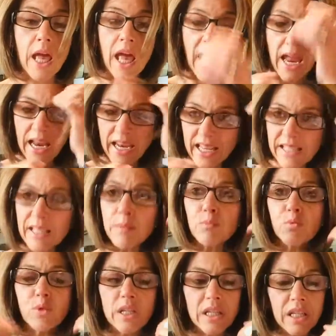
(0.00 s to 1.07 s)
And as I'm
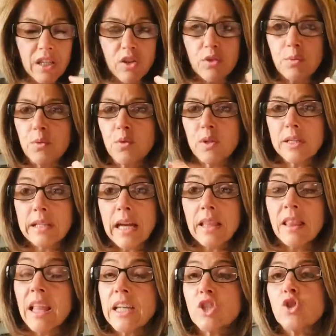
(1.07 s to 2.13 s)
reading through, because I
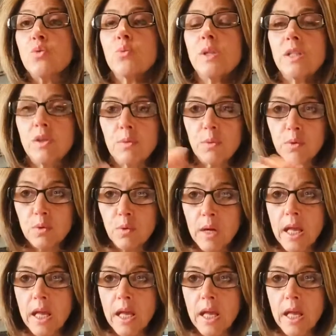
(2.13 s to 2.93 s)
like to read through